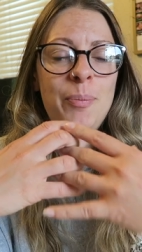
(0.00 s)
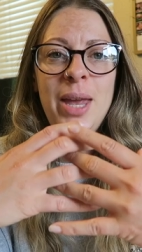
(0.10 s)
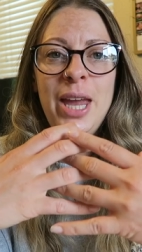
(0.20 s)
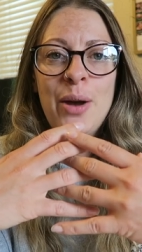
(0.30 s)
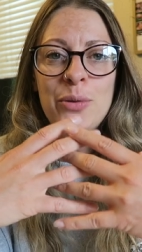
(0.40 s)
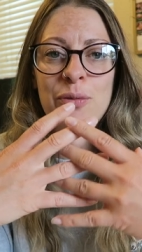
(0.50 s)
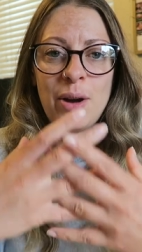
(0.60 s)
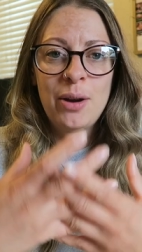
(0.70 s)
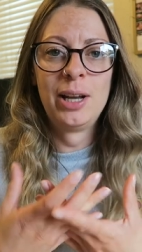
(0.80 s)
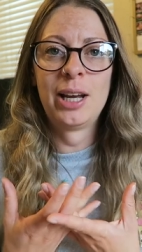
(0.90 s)
me, I was
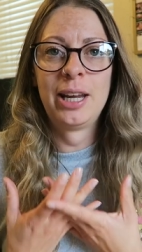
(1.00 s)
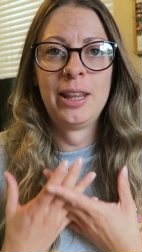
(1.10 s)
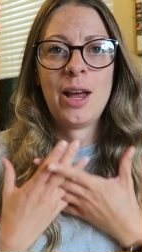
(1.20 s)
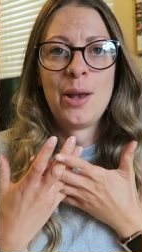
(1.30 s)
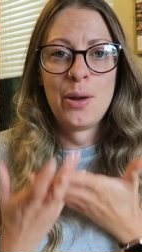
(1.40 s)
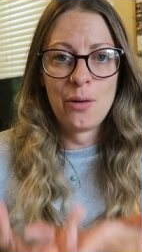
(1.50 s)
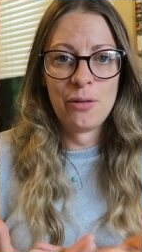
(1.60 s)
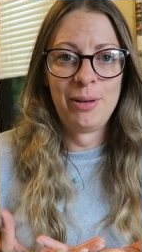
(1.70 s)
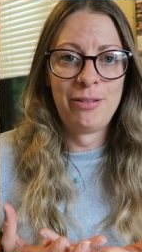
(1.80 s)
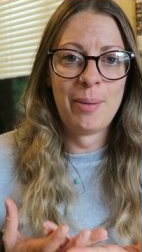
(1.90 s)
very lucky that a lot of
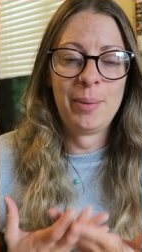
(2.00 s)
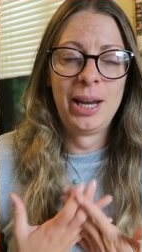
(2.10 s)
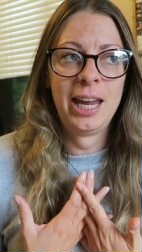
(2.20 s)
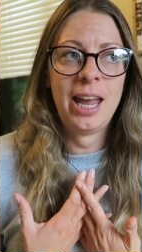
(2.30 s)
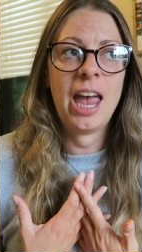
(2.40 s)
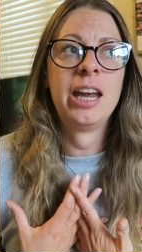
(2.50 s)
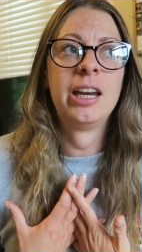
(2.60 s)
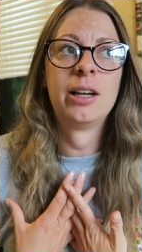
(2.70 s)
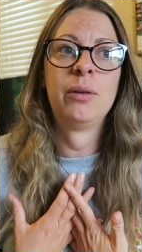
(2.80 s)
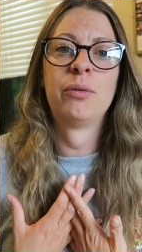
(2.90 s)
my family
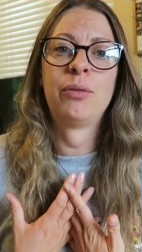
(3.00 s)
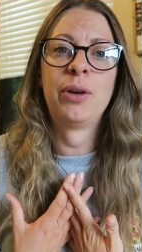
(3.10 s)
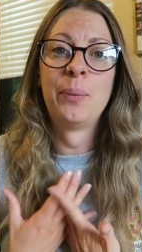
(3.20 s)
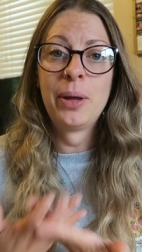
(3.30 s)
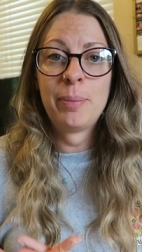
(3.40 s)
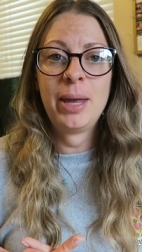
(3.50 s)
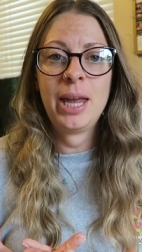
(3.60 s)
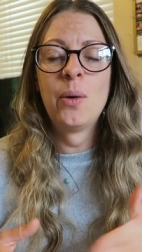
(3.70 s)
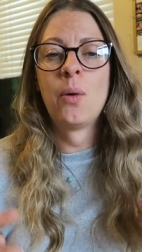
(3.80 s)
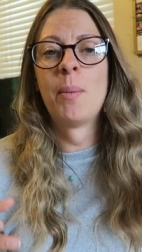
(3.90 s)
ate gluten-free with
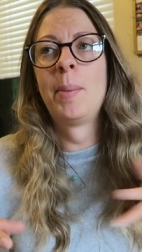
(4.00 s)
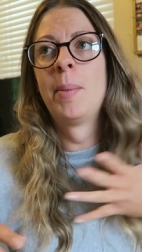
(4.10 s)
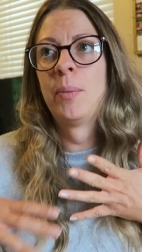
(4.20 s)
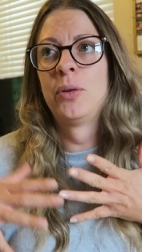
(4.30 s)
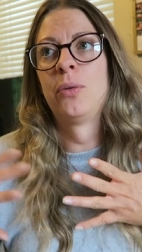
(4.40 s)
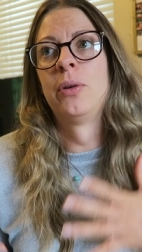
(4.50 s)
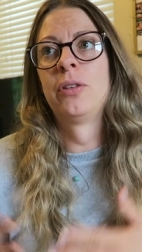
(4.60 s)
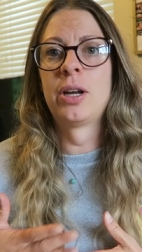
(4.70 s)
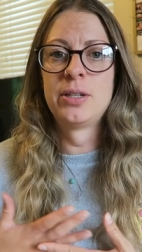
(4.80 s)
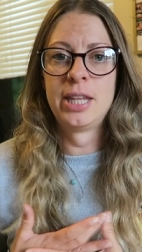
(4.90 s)
me, or my mum would always
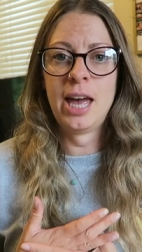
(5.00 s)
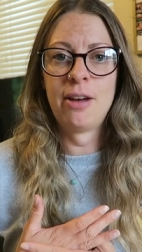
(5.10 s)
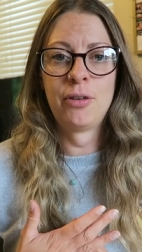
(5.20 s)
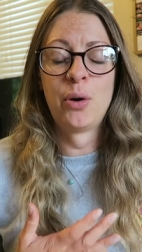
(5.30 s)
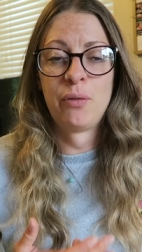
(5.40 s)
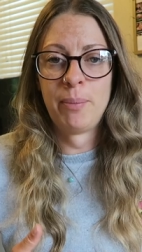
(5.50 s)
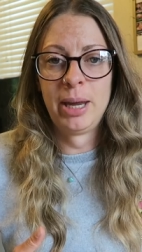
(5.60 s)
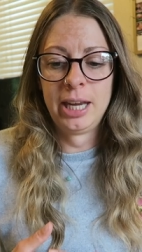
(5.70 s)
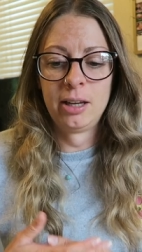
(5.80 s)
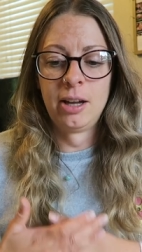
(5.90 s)
go to the effort of
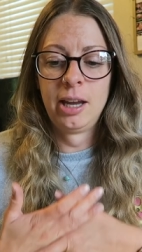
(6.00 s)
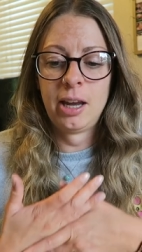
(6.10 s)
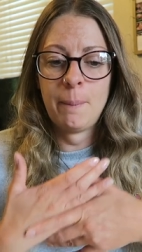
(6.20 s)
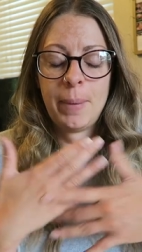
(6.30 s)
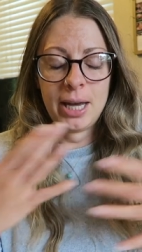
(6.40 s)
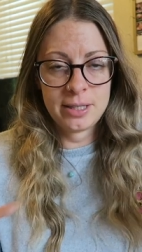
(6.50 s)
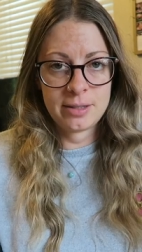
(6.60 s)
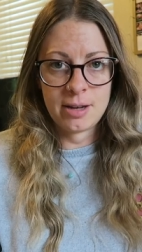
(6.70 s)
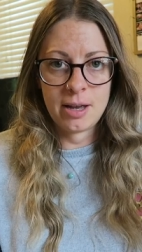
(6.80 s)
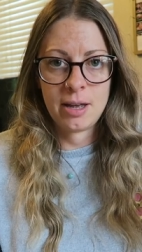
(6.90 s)
making like
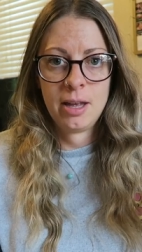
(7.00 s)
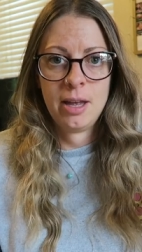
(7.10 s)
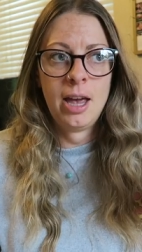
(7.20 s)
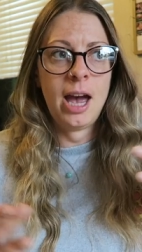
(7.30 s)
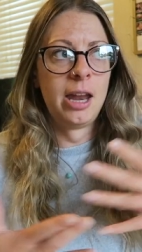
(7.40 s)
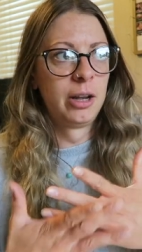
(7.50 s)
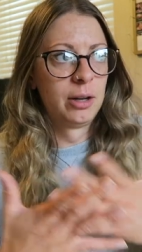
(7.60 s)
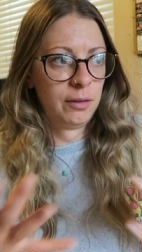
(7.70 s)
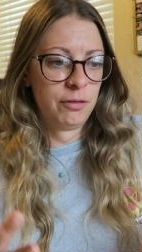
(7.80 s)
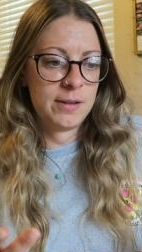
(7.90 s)
pasta and a
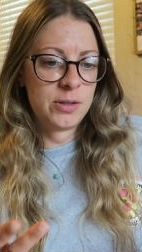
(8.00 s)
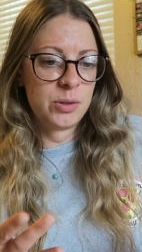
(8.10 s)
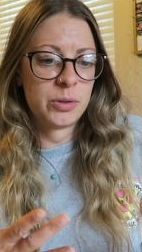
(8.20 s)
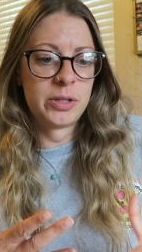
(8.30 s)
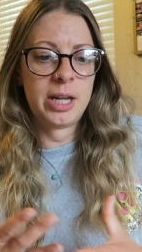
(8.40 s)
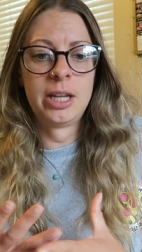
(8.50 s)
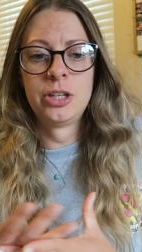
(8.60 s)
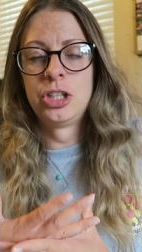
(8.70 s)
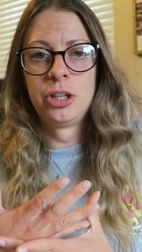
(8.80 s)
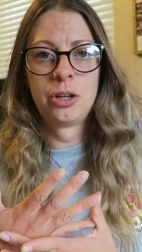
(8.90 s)
gluten-free sauce, and then
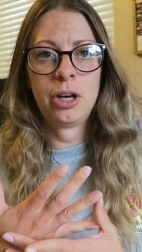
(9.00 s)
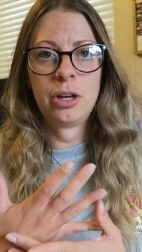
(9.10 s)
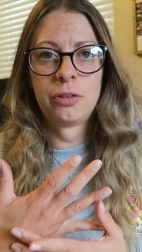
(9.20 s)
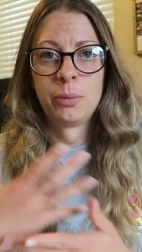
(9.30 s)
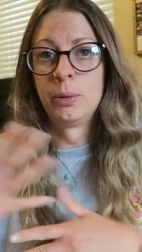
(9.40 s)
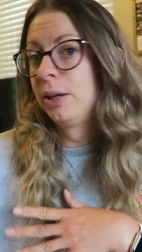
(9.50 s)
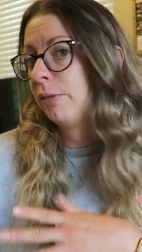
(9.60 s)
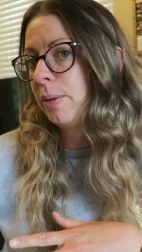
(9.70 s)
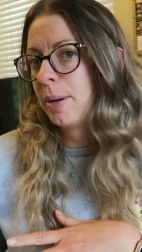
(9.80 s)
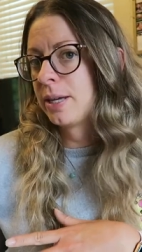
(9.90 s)
she'd cook some
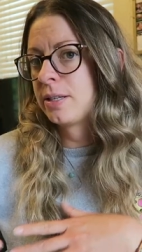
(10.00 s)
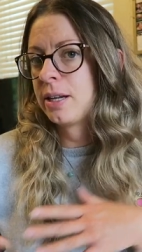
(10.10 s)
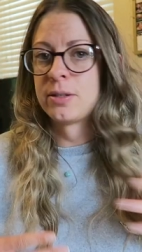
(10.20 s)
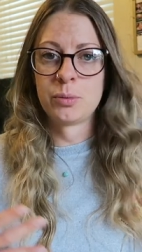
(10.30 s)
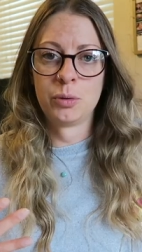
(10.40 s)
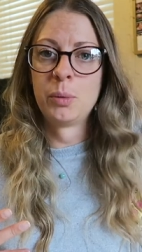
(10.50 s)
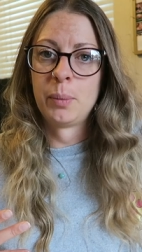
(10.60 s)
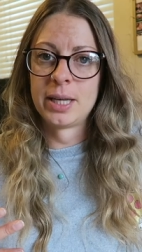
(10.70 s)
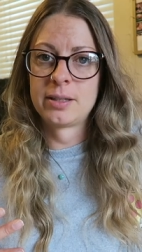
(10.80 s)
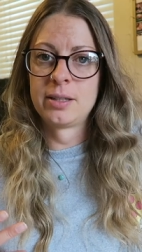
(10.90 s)
gluten-free pasta and some normal
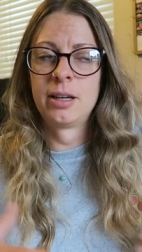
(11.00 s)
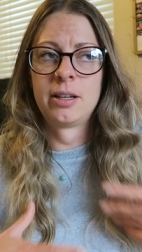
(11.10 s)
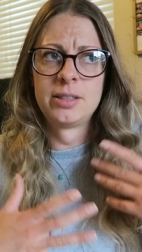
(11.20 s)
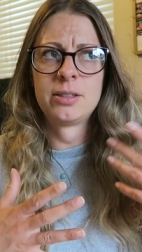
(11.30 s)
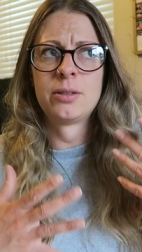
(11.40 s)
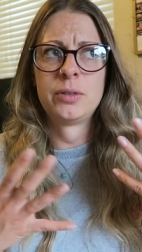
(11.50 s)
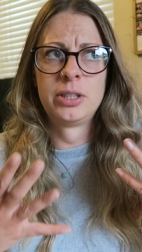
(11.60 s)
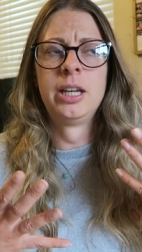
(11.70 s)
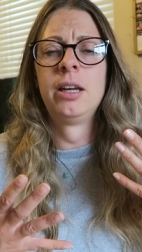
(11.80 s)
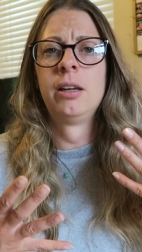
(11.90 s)
pasta, because it's
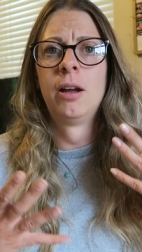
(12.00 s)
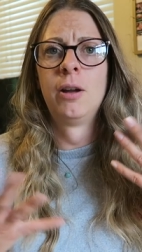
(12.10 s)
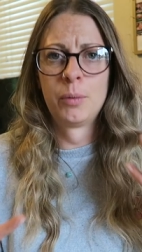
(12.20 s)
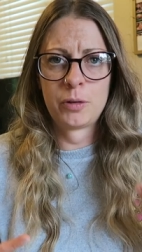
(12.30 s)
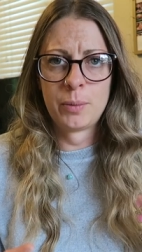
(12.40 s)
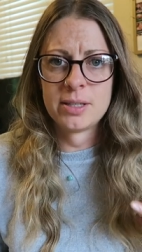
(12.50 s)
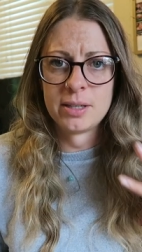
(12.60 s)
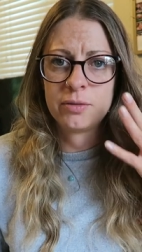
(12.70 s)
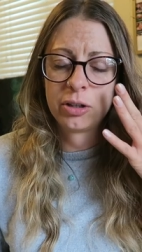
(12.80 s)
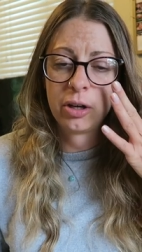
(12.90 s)
obviously a lot more
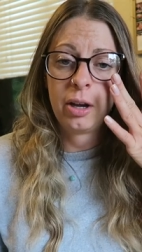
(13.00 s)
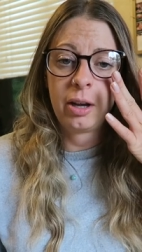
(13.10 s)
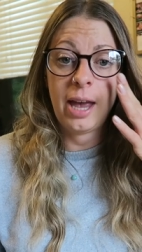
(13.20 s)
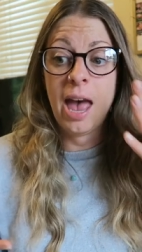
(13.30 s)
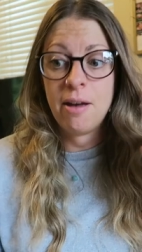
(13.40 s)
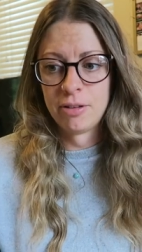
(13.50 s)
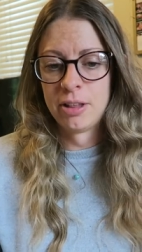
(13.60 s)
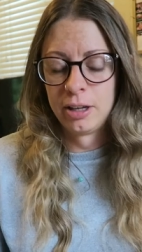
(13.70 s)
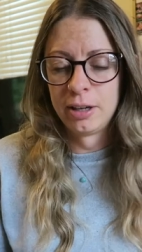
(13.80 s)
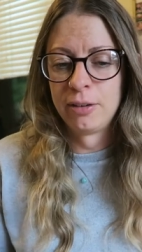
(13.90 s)
expensive to cook
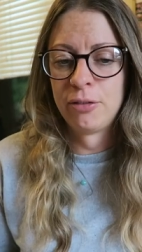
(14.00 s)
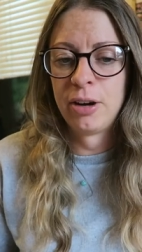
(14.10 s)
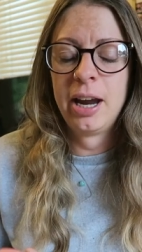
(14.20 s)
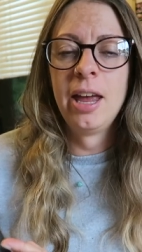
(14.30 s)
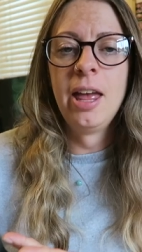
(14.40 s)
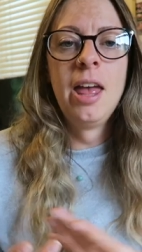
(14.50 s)
everything gluten-free.